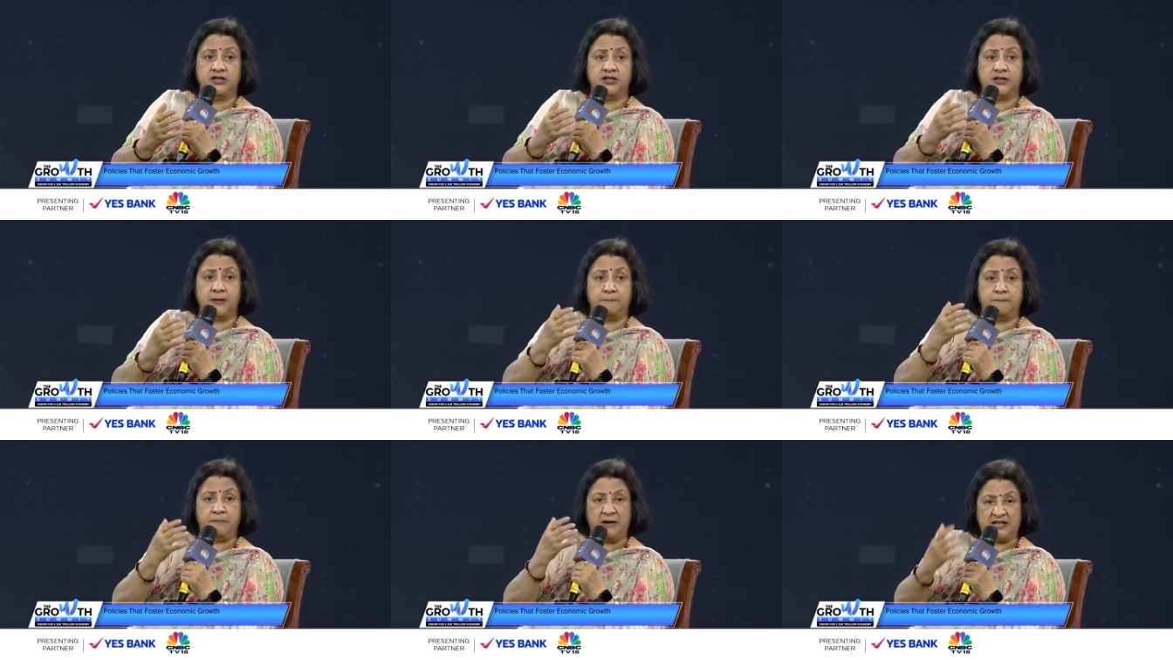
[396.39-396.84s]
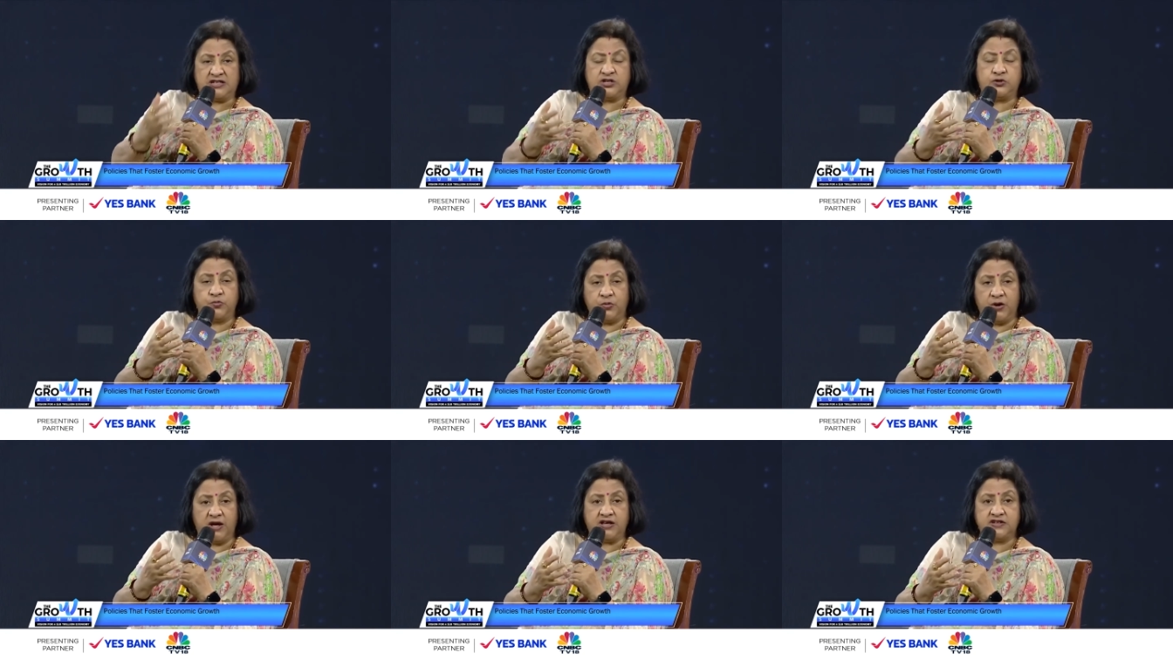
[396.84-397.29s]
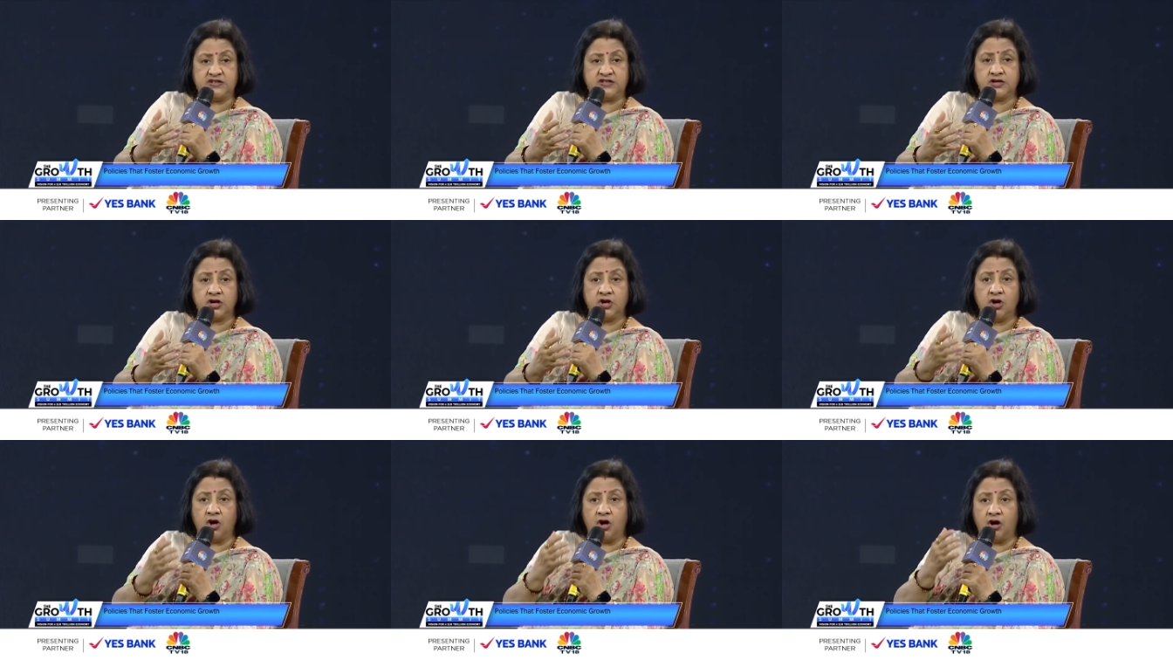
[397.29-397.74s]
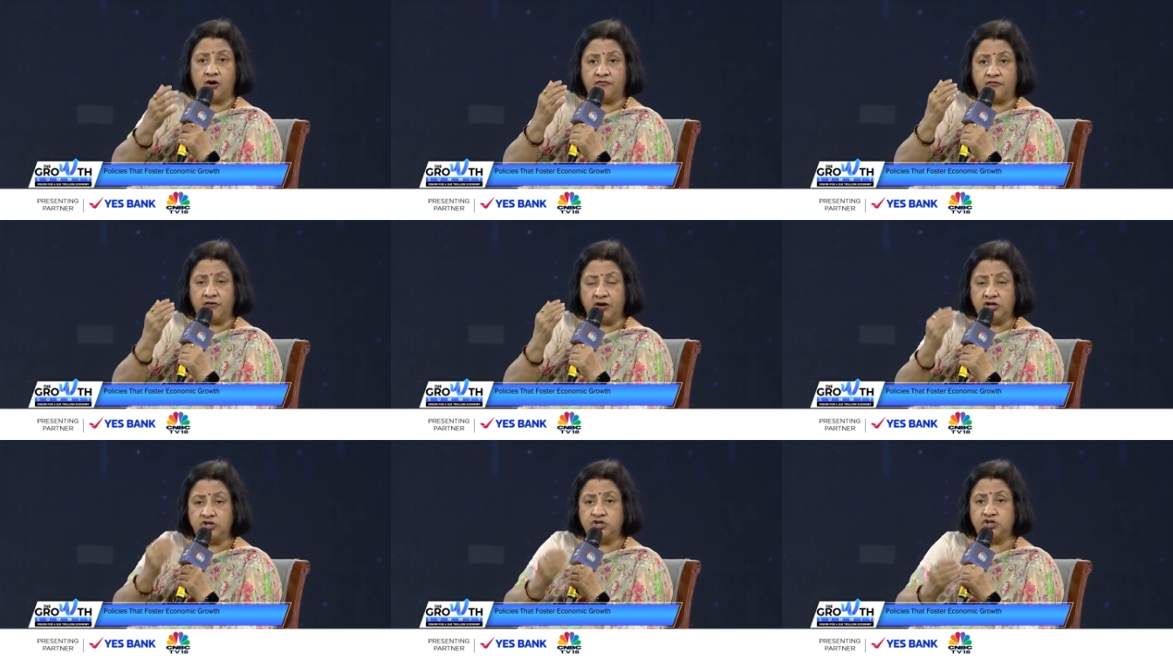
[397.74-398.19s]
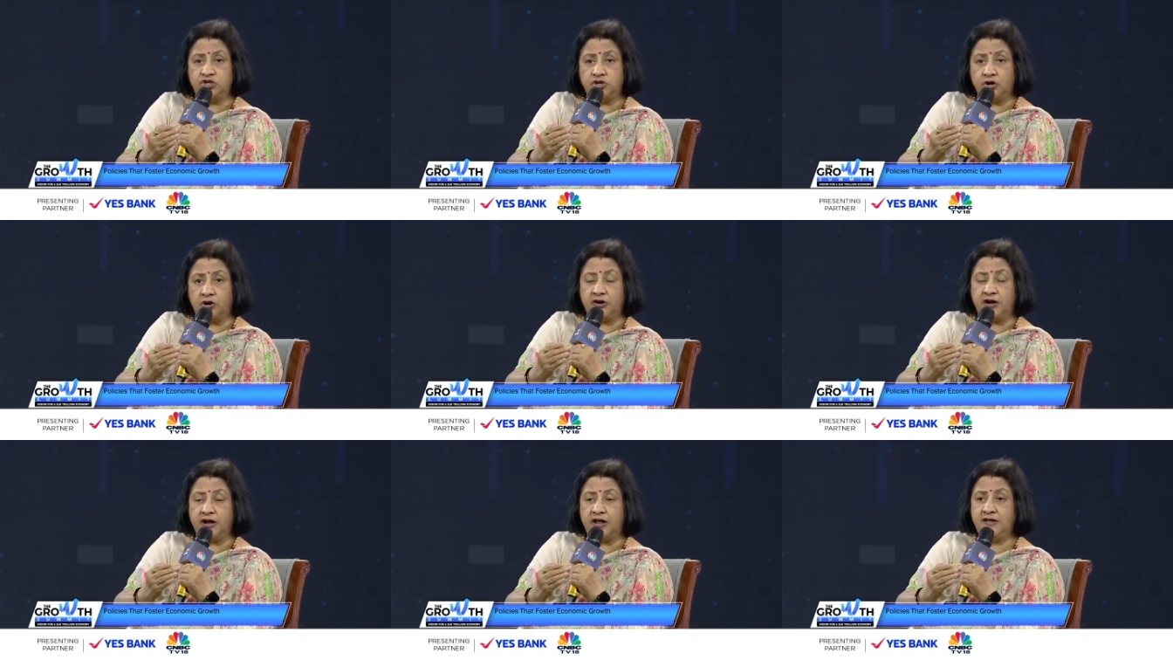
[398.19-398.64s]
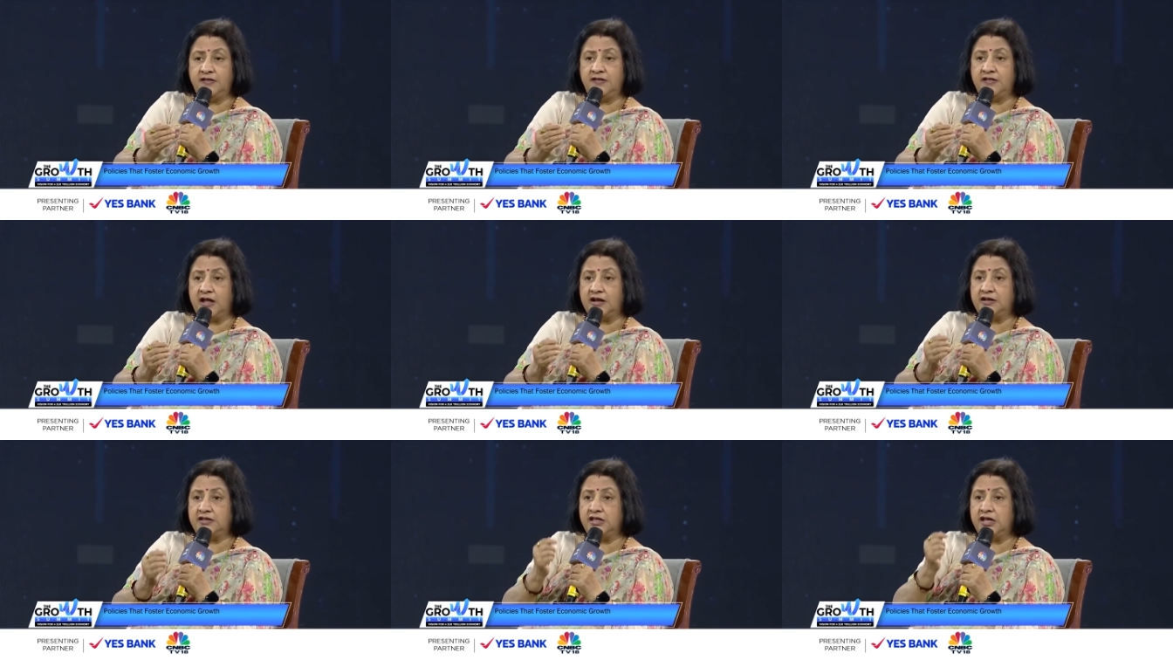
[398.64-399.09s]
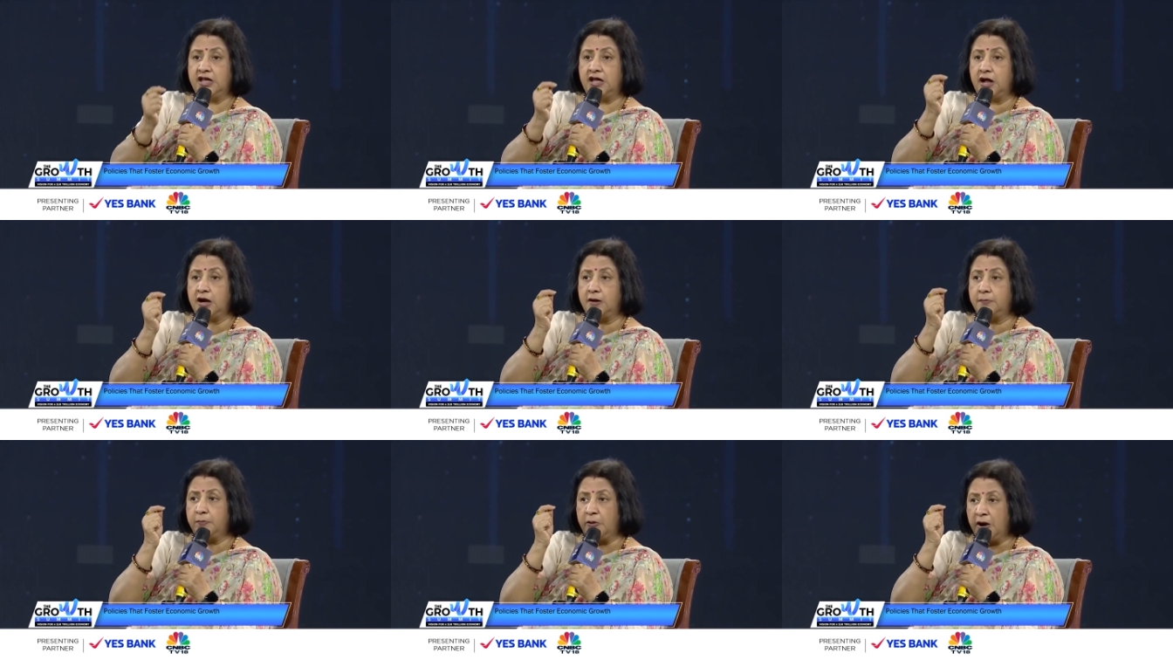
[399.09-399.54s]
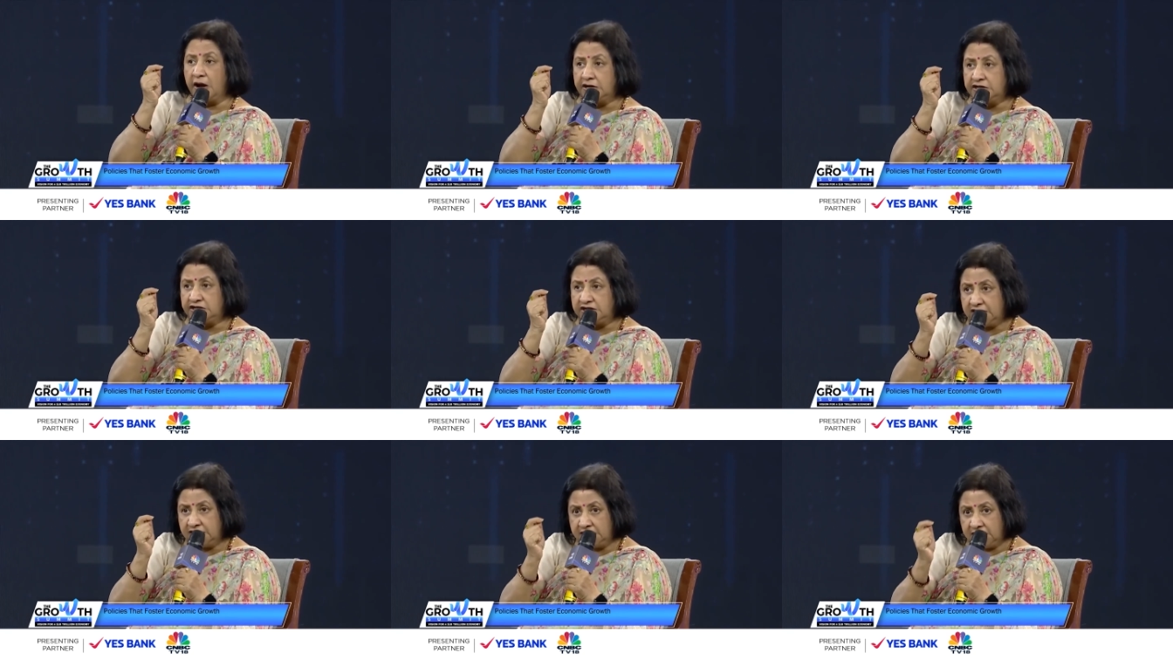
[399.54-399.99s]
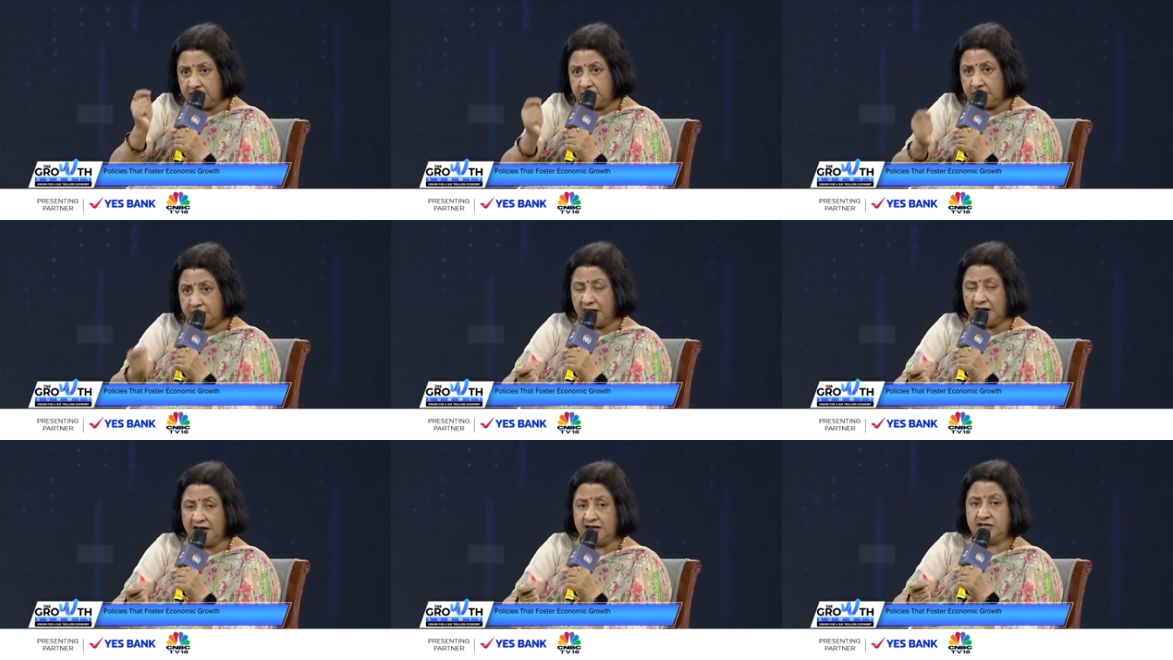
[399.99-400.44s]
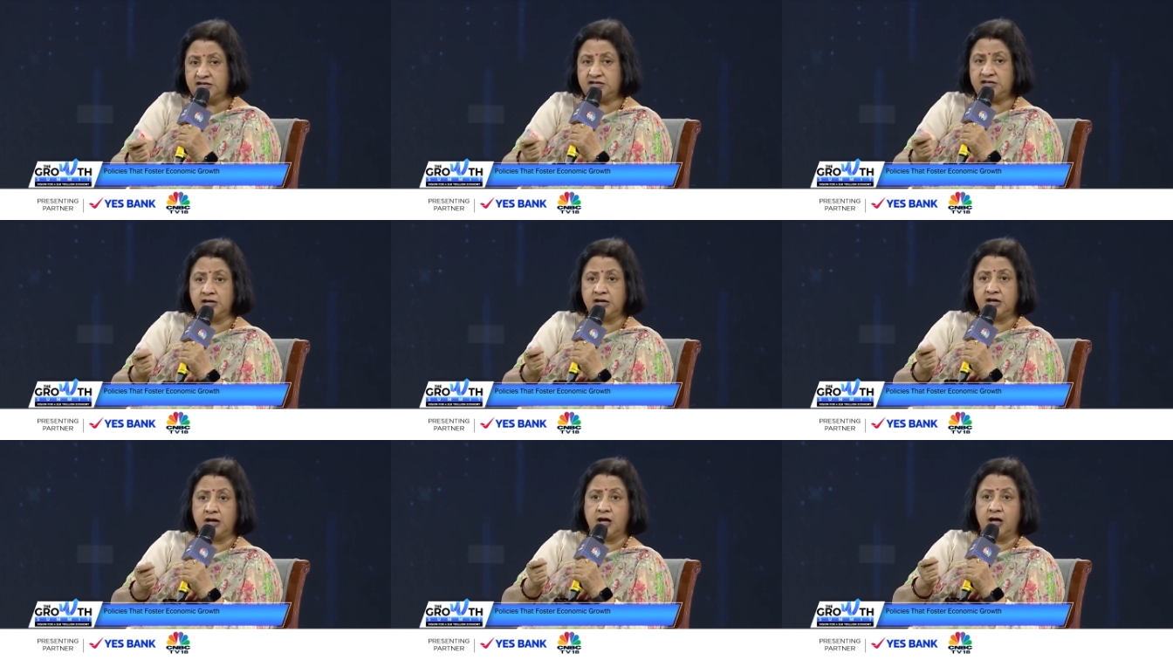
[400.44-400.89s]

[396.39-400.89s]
the best ways of ensuring that they are planting the right